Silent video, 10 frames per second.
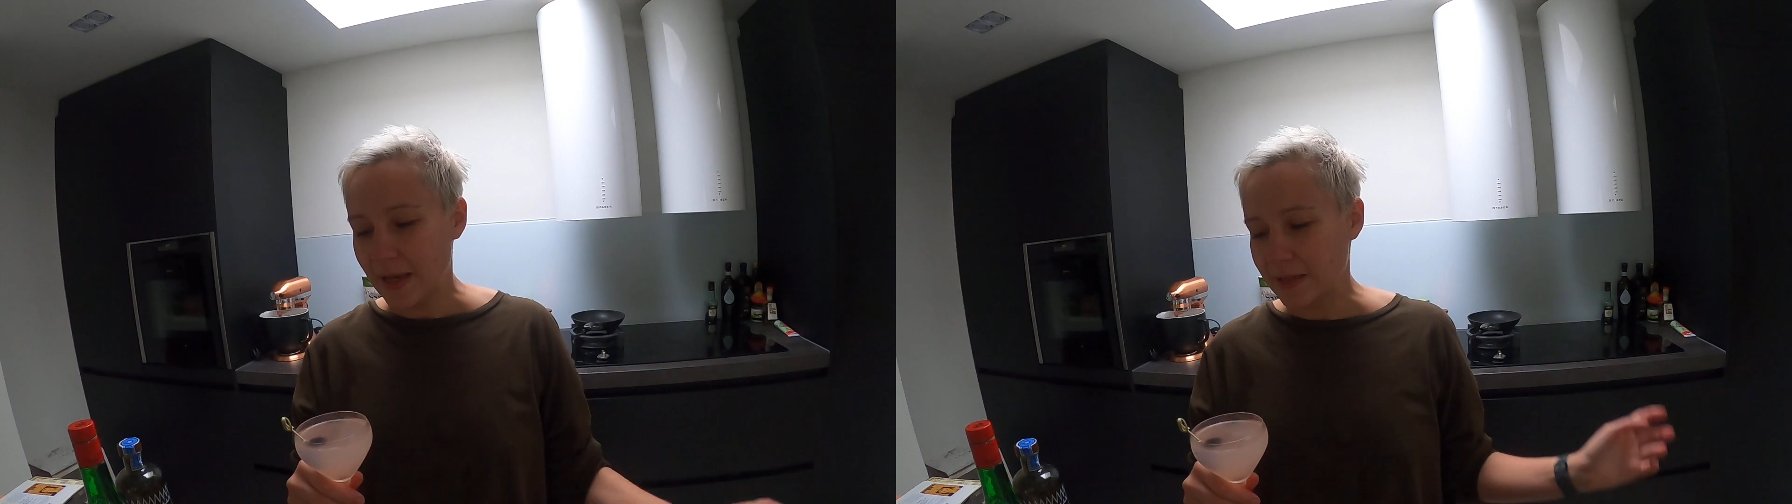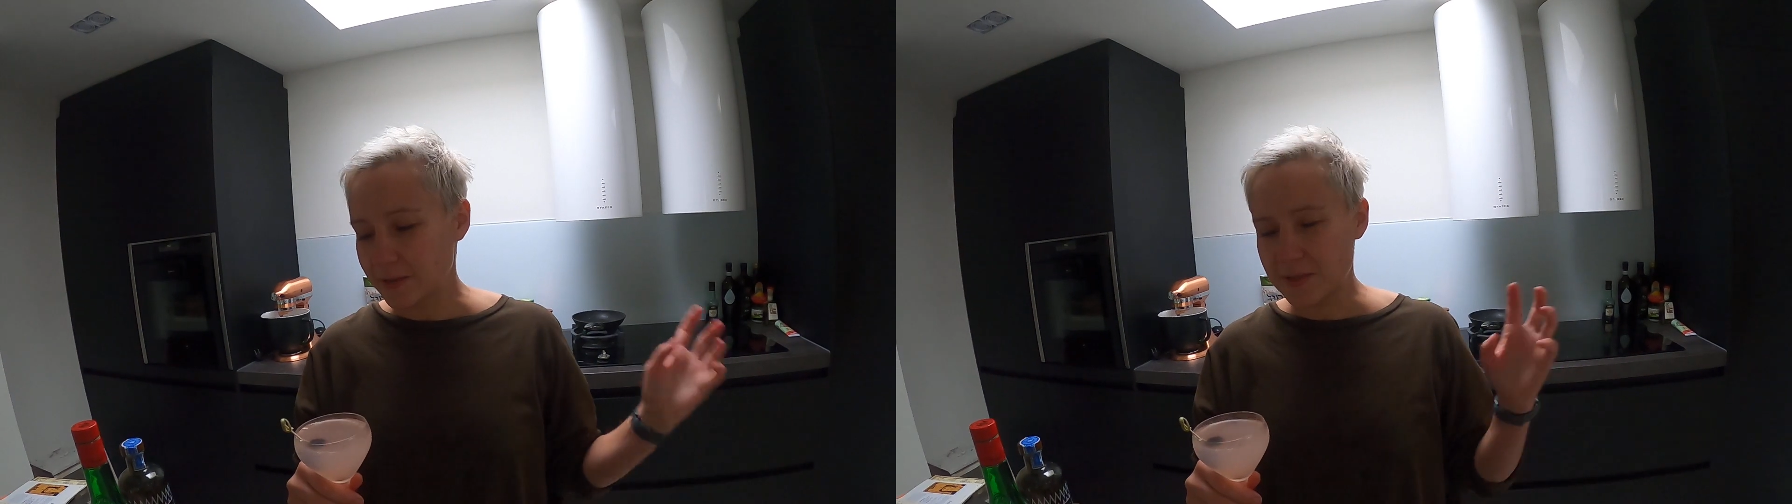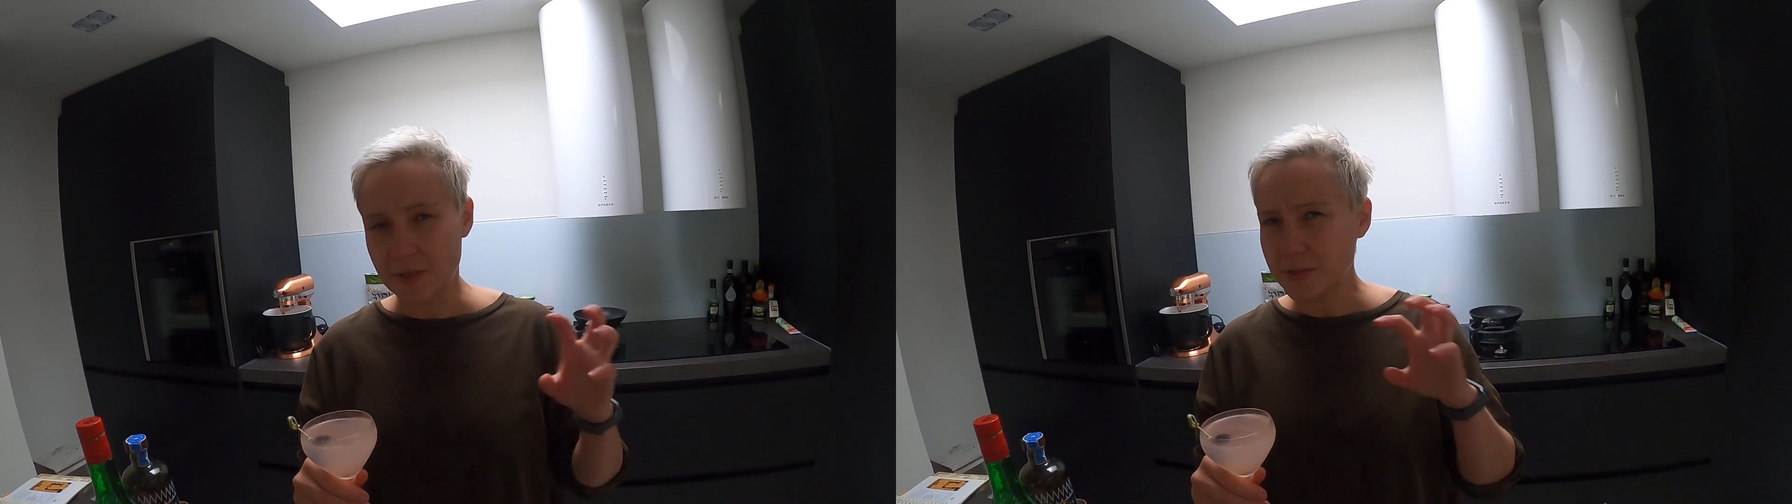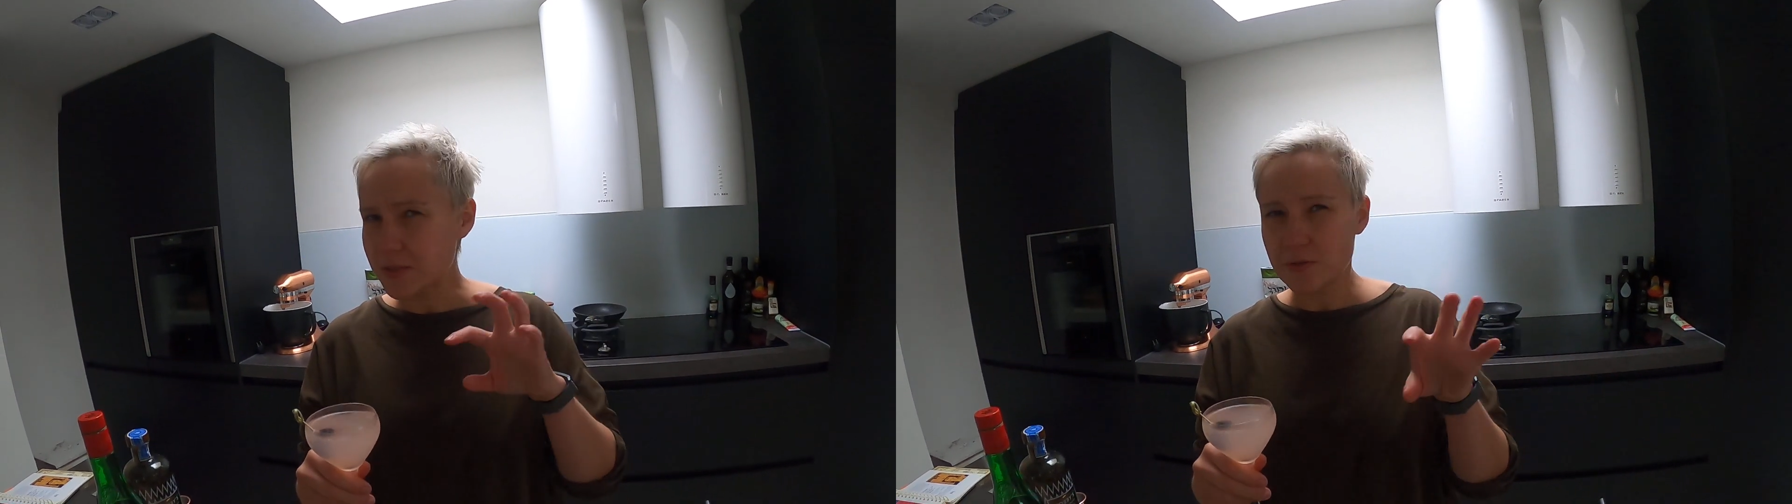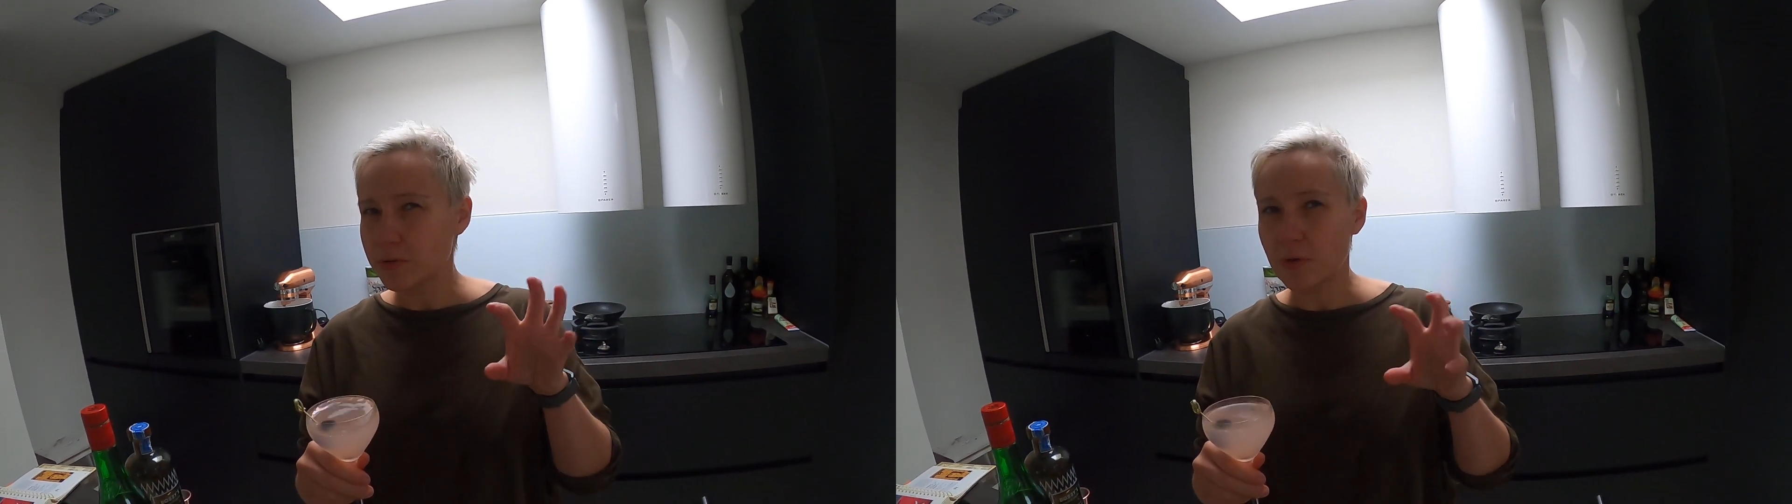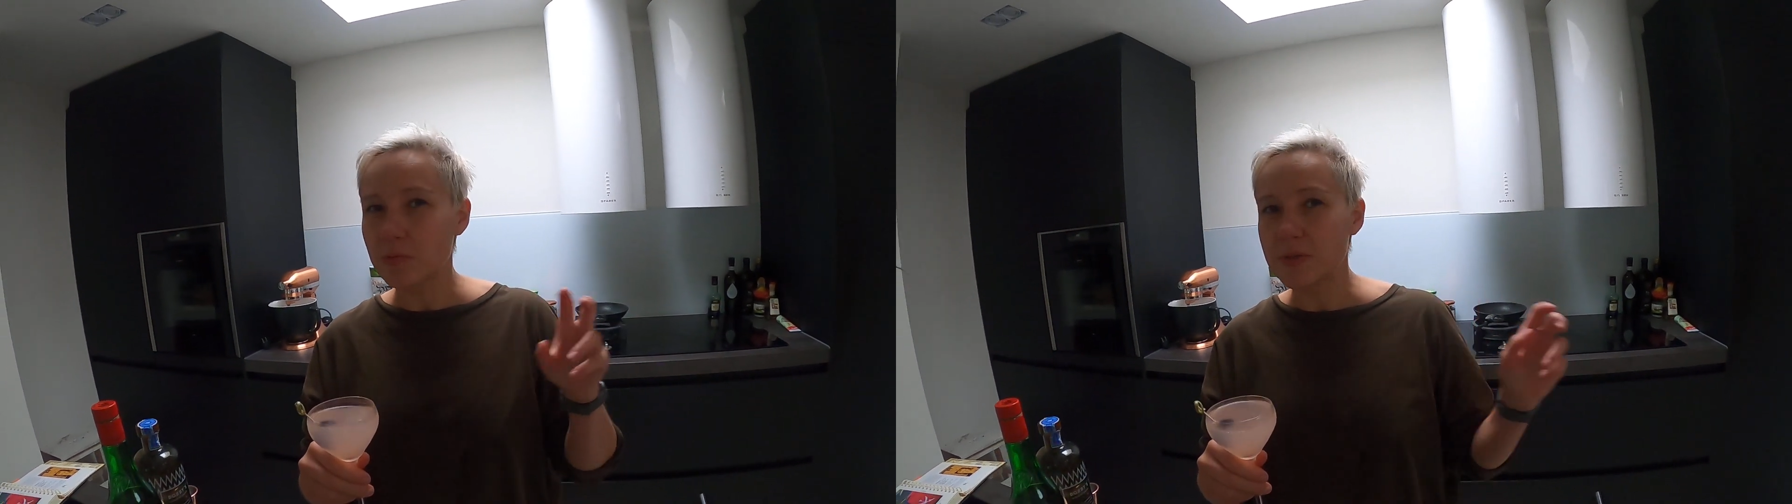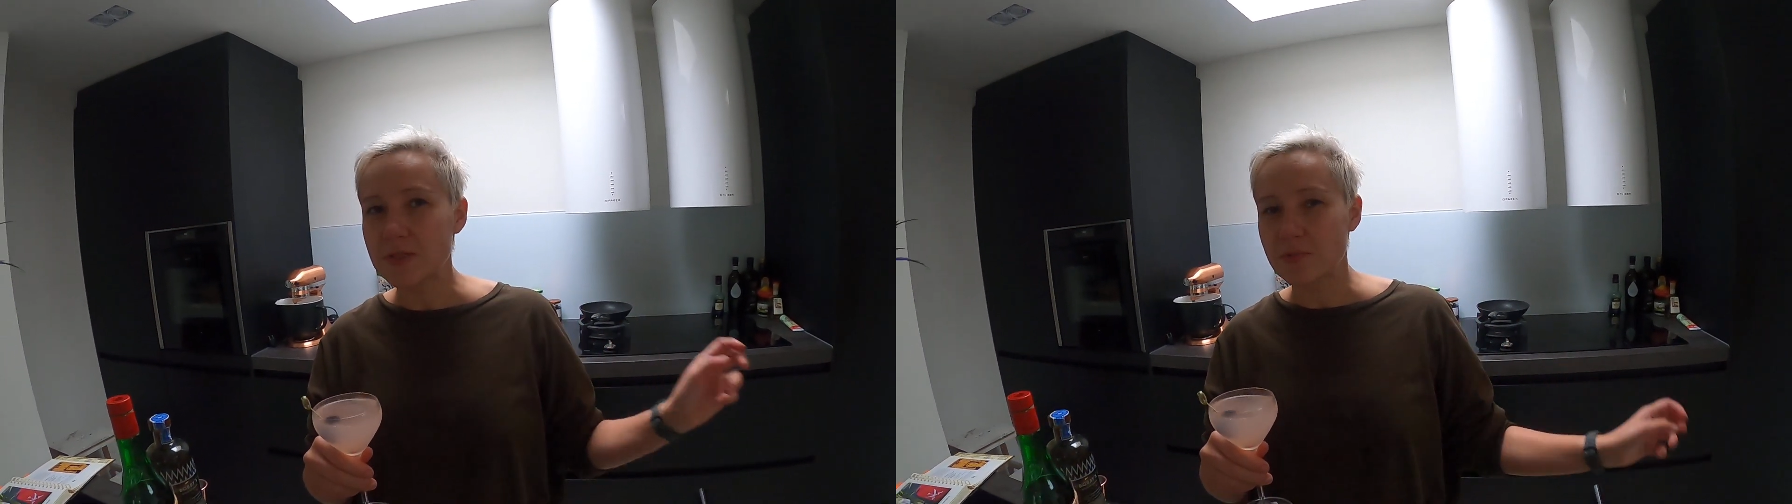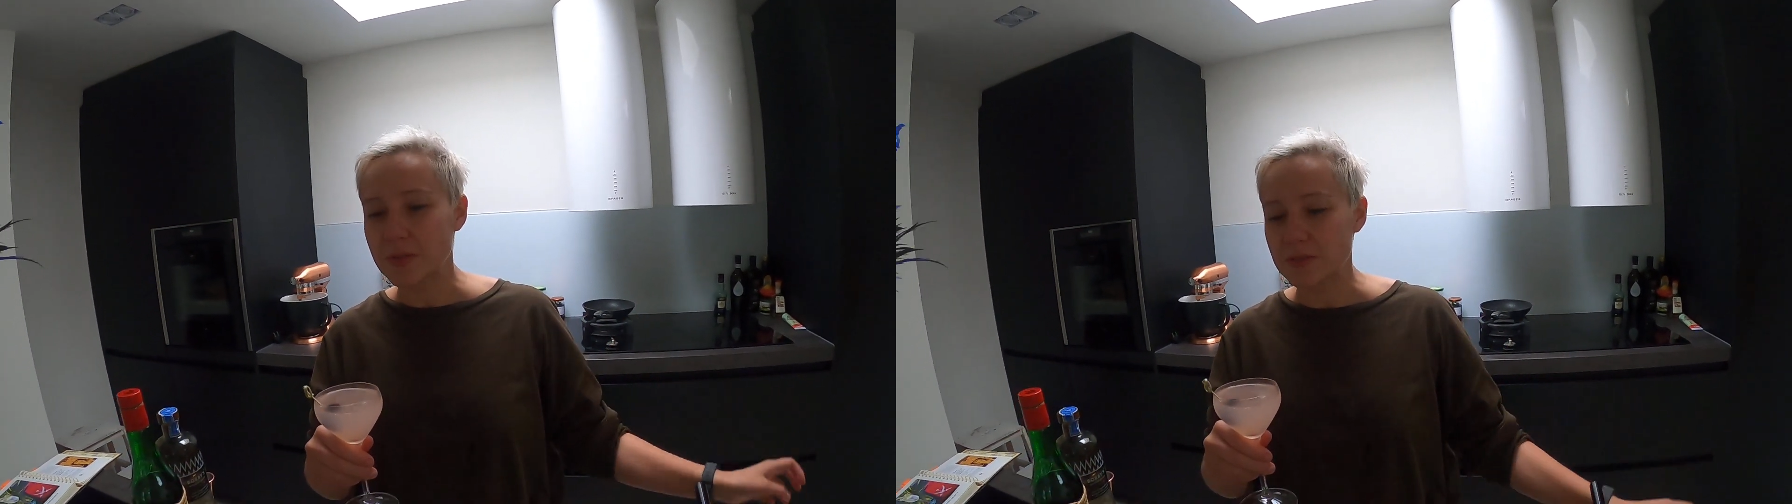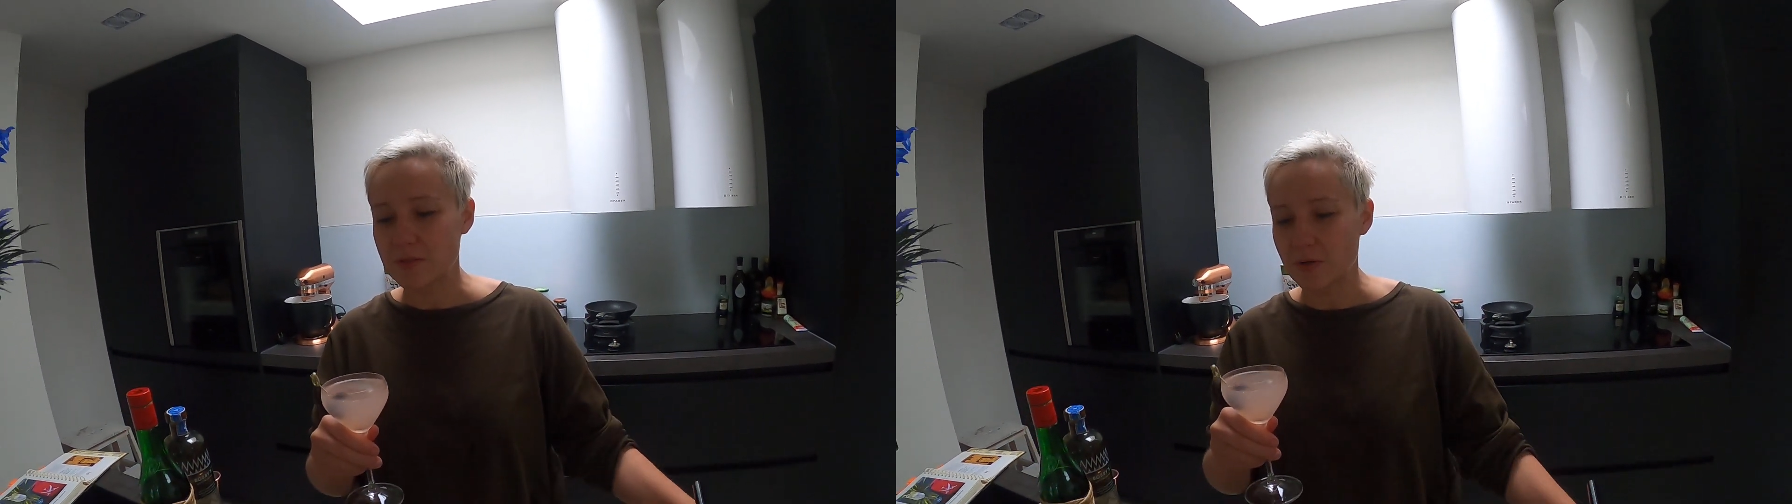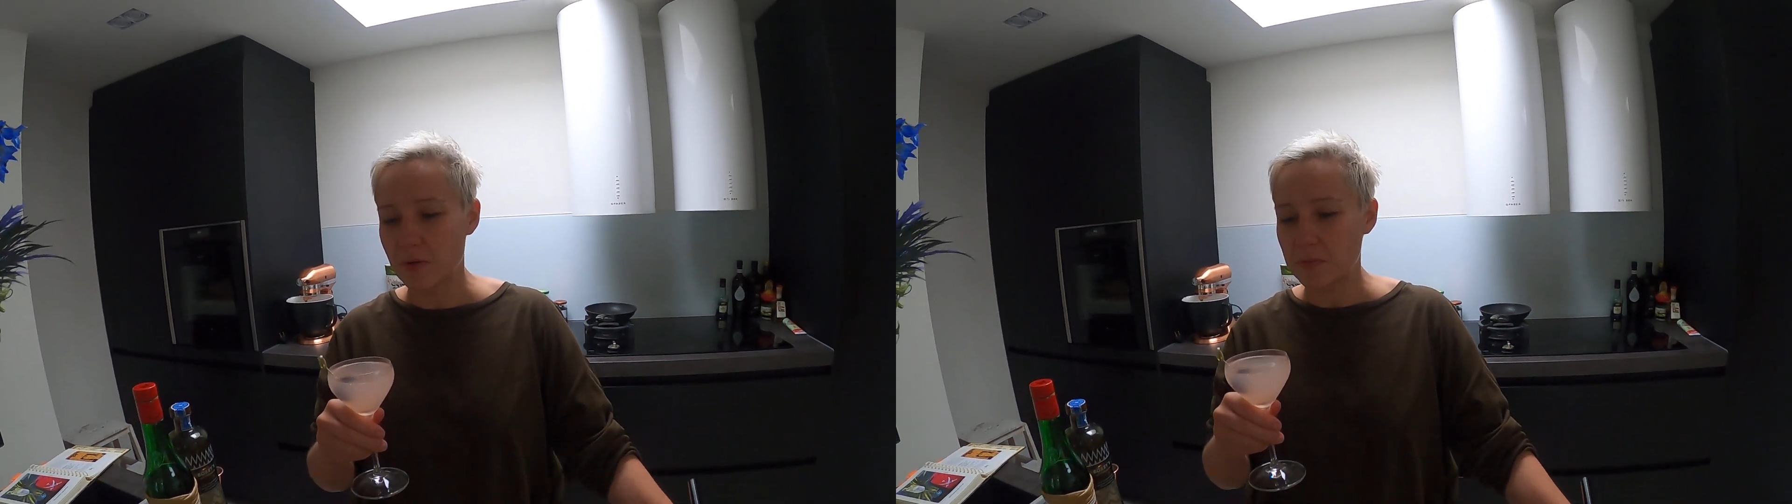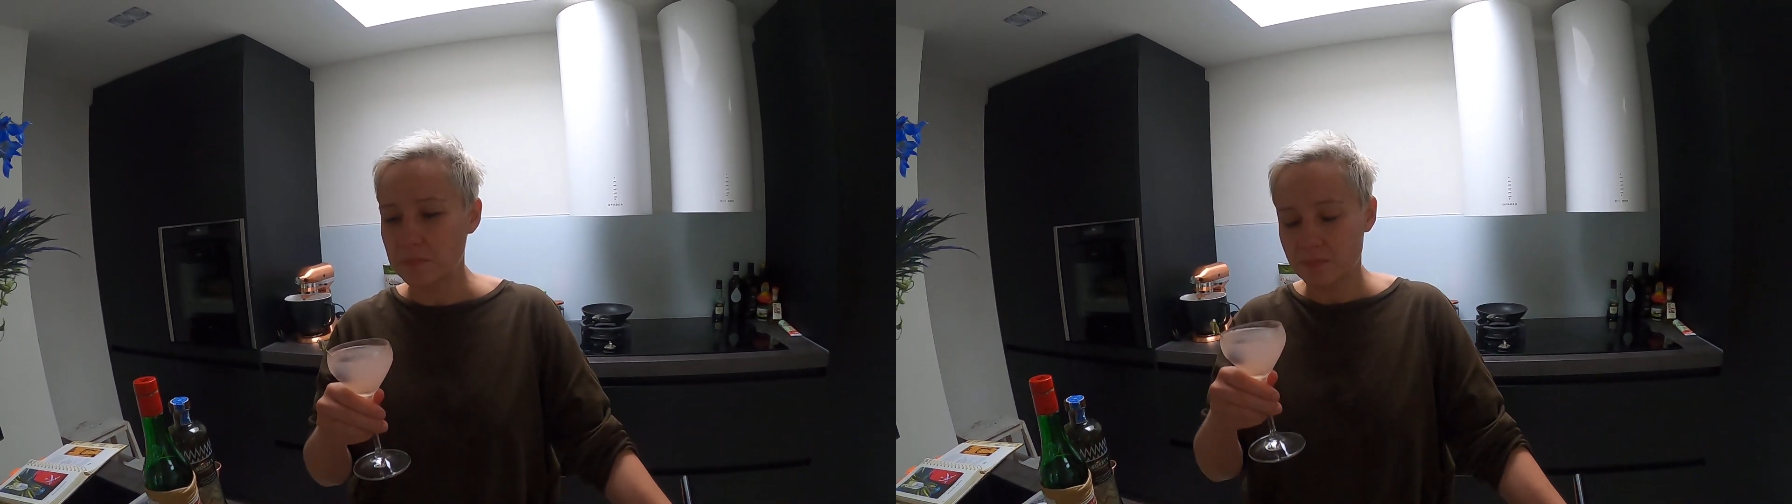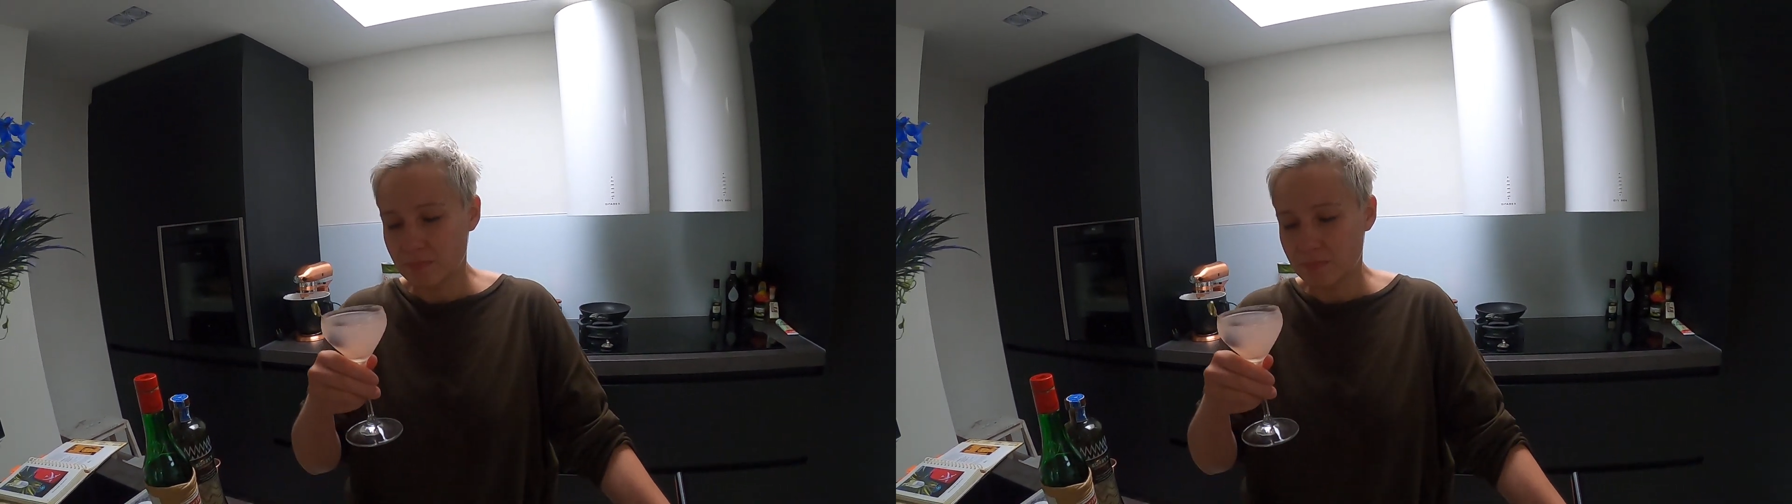and Luxardo is not overly sweet, so